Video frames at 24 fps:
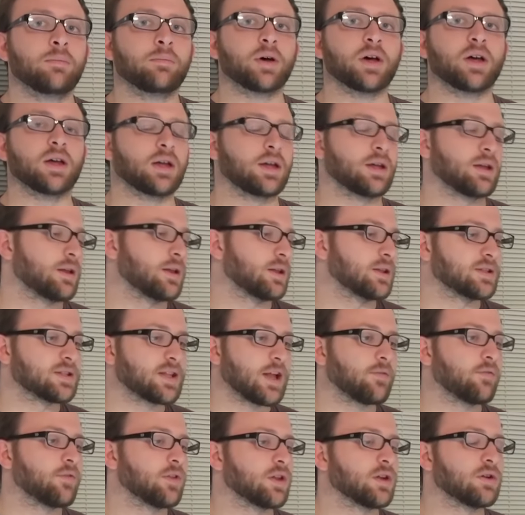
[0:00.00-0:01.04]
But it's
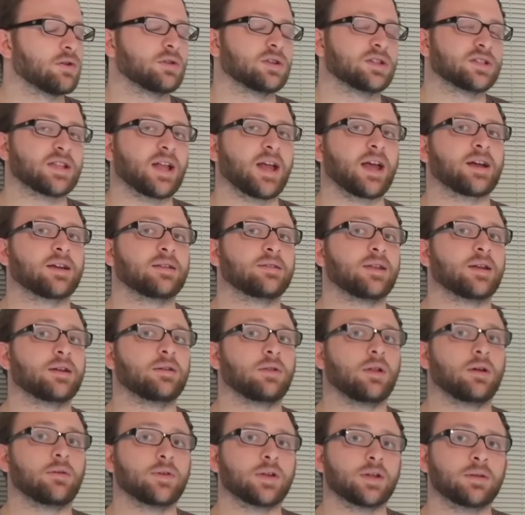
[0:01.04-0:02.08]
definitely a good snack and
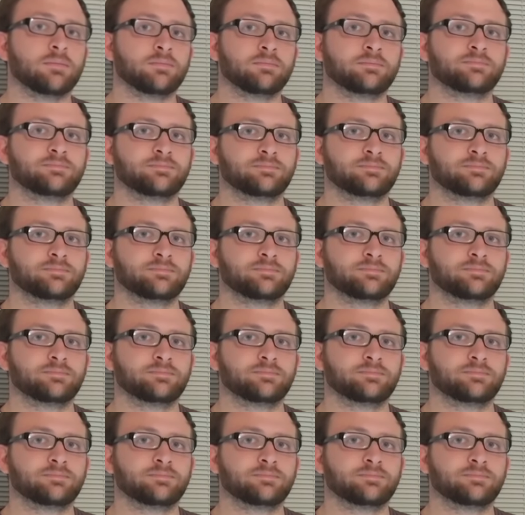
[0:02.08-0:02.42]
they love it.